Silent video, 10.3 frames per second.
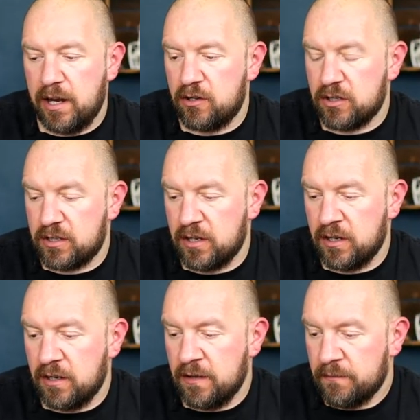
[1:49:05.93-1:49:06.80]
It just
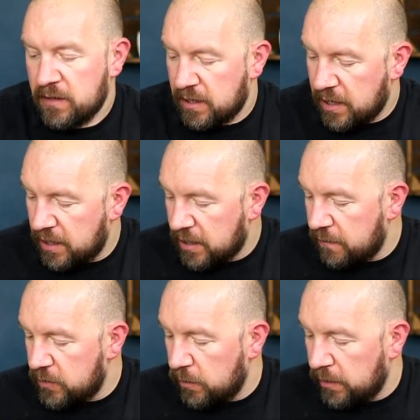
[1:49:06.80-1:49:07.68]
it kind of
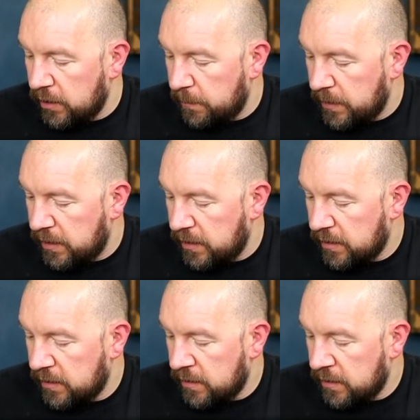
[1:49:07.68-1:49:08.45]
gives you a little bit of